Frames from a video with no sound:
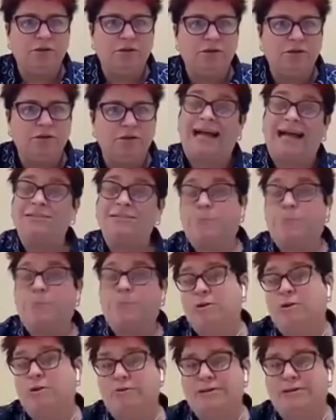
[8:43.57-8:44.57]
So that's
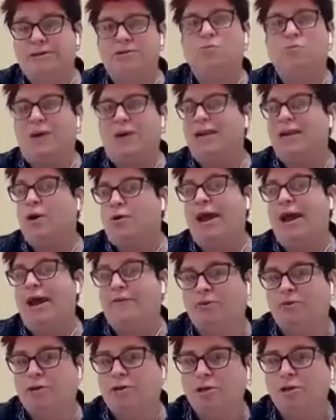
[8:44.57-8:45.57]
part of the reason we don't
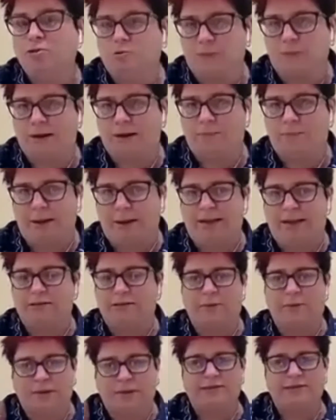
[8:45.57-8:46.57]
ever use red pens,
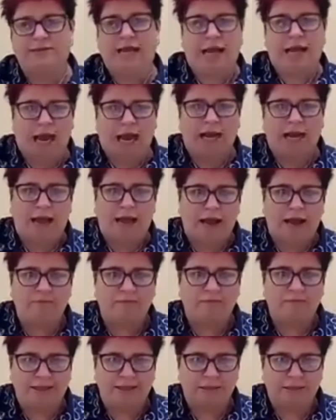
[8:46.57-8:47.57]
because they kind of have
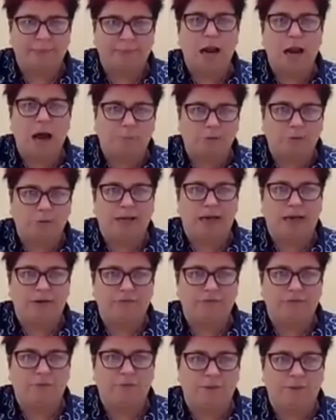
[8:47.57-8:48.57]
like the monopoly
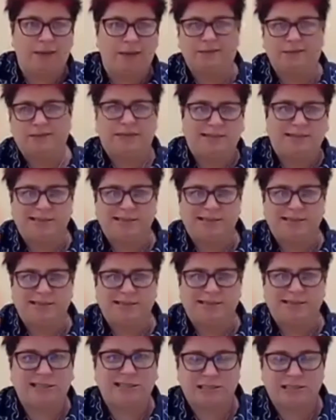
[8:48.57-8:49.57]
on red pens
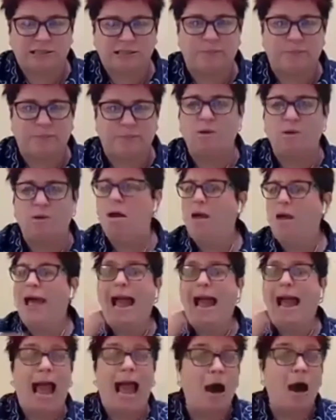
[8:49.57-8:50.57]
inside the system.
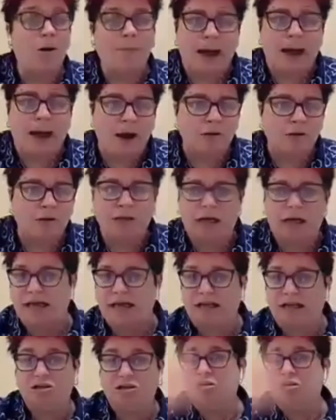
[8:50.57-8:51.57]
How about
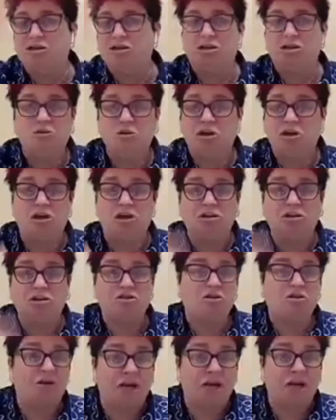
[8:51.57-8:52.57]
like you can
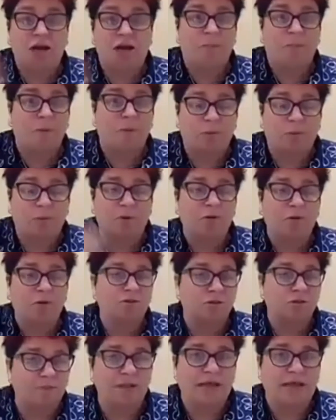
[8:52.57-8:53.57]
use green or purple
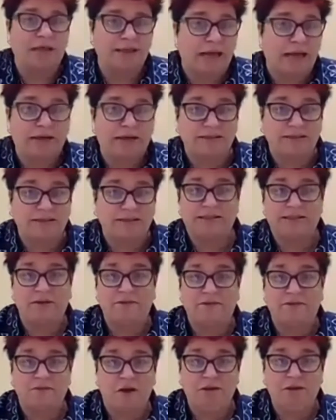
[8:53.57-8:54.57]
or something like that? Does that
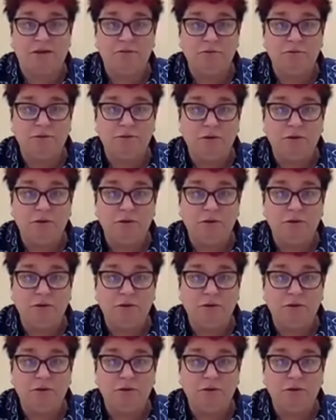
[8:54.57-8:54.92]
sound fun?